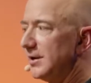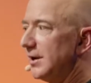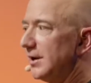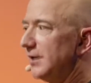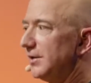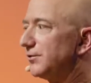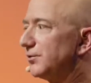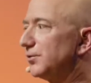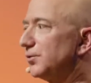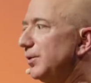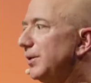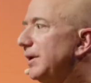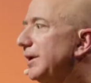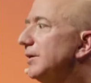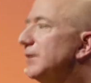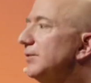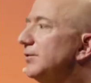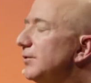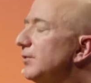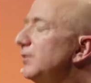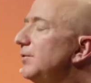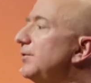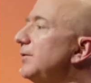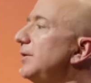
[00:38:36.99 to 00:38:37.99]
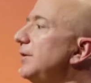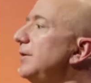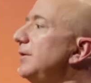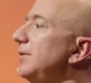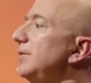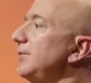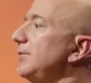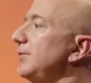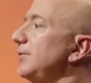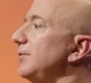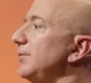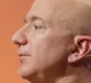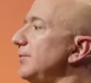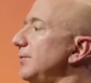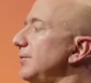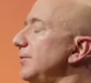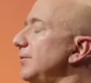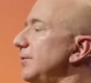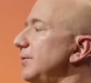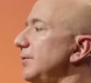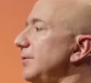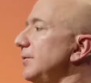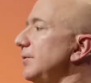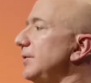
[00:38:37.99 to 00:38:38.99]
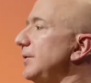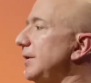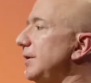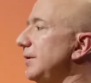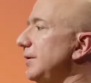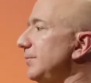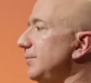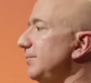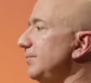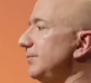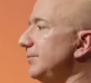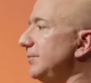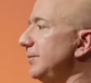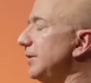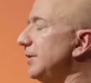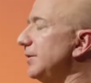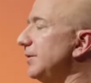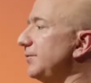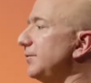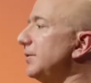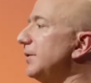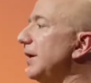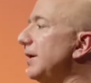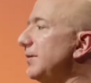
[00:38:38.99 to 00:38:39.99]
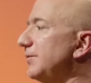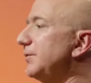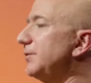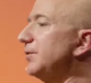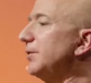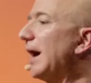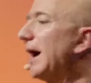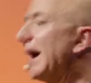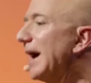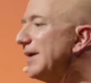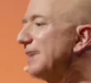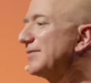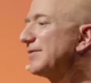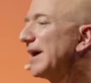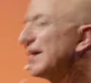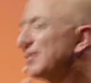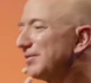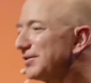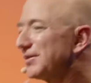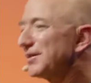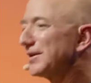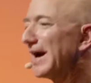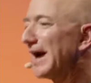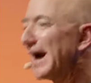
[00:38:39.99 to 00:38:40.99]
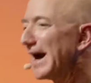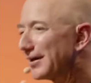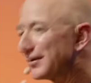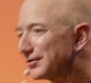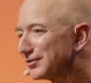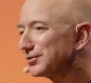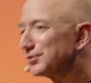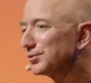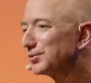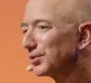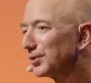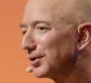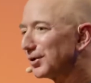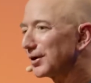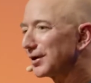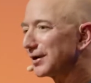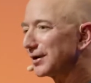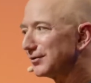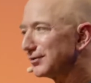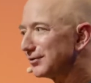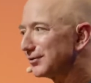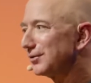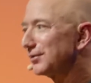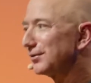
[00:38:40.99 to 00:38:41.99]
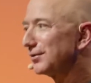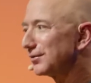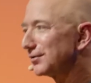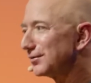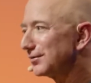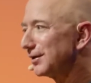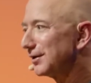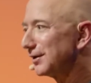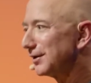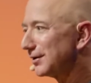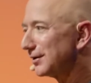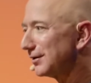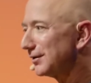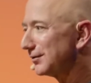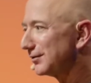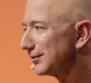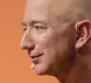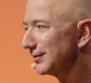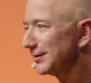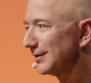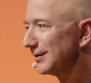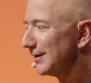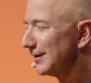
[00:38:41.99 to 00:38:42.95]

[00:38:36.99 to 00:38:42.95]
And so we can do things that if everything has to work in 2 to 3 years,